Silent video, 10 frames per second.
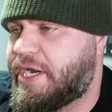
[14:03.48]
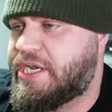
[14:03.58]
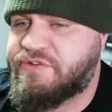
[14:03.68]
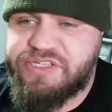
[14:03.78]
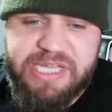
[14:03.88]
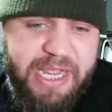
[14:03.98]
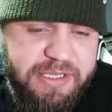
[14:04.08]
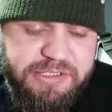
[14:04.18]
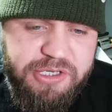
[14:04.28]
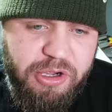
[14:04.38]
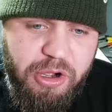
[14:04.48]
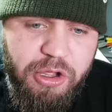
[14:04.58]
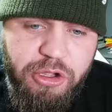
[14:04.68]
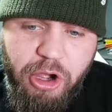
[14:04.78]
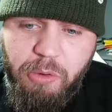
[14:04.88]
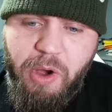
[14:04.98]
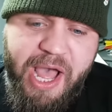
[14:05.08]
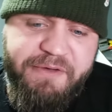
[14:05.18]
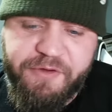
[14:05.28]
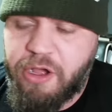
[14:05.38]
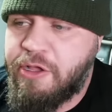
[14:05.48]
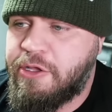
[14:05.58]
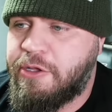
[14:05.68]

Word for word: edge of science or or whatever.